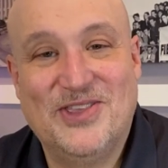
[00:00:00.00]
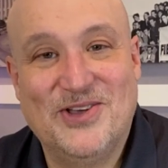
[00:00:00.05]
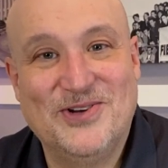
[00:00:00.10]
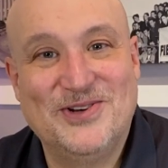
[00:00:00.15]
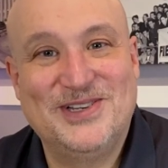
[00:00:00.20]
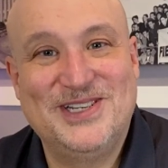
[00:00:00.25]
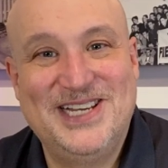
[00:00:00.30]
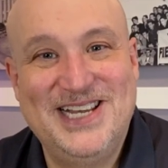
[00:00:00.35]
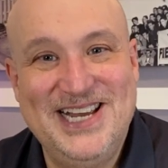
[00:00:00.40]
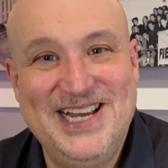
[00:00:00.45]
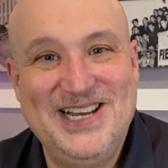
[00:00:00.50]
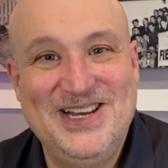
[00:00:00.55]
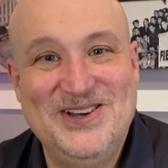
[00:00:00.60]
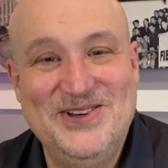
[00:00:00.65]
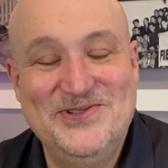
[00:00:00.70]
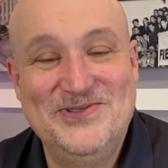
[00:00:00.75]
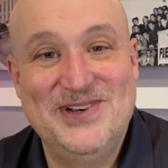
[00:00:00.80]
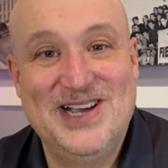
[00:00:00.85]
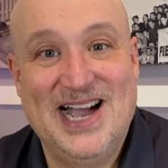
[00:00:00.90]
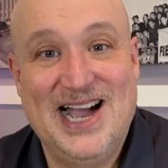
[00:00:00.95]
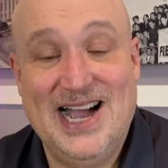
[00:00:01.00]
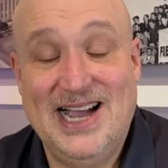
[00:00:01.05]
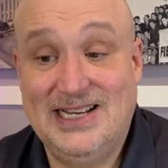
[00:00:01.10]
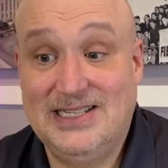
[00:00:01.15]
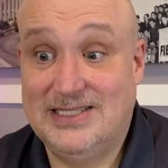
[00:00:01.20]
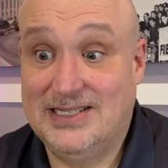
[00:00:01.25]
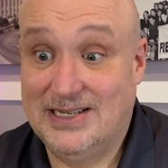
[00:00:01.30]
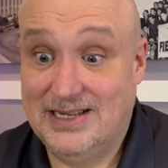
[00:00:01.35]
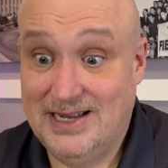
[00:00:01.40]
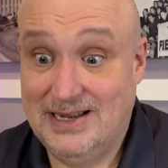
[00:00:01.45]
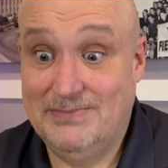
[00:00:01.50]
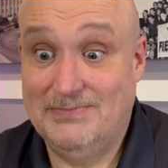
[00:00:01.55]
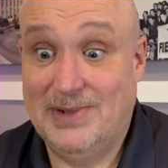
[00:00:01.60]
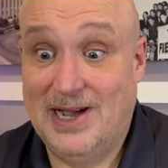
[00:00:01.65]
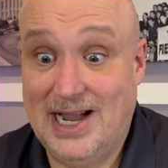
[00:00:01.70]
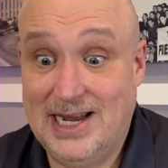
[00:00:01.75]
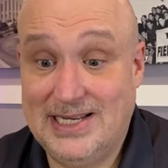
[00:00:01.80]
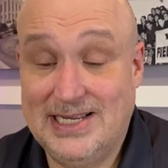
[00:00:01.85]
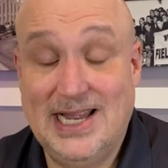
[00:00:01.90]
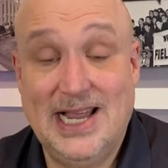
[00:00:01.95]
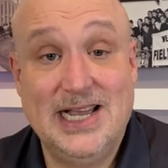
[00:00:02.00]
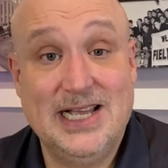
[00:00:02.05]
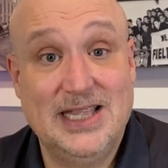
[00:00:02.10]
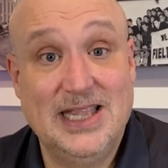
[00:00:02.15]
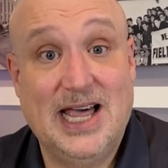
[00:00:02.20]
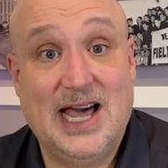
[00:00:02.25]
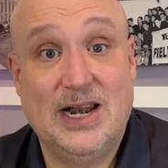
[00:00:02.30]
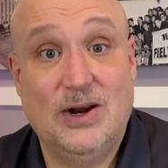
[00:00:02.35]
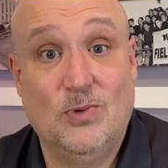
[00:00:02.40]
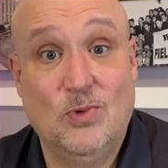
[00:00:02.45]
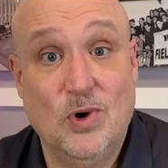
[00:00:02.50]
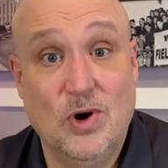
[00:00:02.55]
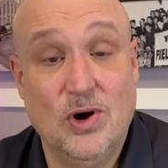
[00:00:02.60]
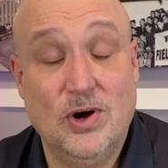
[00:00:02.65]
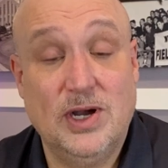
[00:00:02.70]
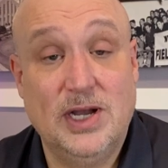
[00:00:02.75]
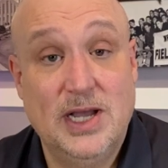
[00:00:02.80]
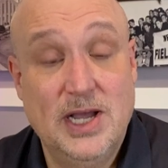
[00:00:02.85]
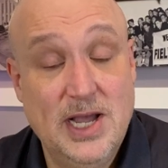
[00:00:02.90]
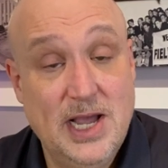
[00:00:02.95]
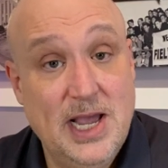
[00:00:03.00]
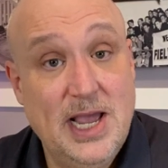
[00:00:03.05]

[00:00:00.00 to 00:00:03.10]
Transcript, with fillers: 13 new guys, it might take a lot of work,